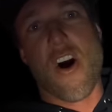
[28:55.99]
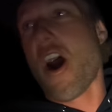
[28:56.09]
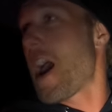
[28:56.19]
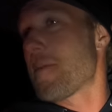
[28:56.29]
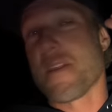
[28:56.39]

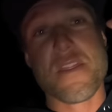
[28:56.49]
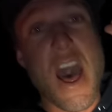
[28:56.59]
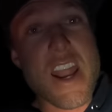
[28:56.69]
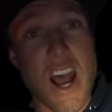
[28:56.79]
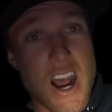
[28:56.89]
I am
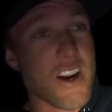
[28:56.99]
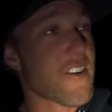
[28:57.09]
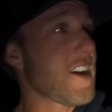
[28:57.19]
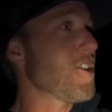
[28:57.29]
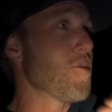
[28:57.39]
that
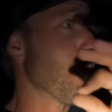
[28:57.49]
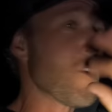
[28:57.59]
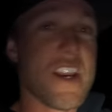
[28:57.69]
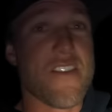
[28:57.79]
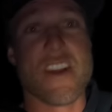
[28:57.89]
hungry, you
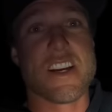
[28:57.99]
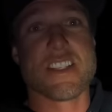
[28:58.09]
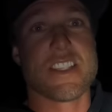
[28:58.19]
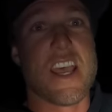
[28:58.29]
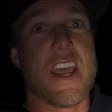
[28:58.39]
wouldn't even
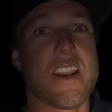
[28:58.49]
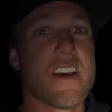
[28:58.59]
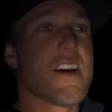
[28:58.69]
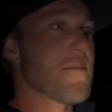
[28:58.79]
understand.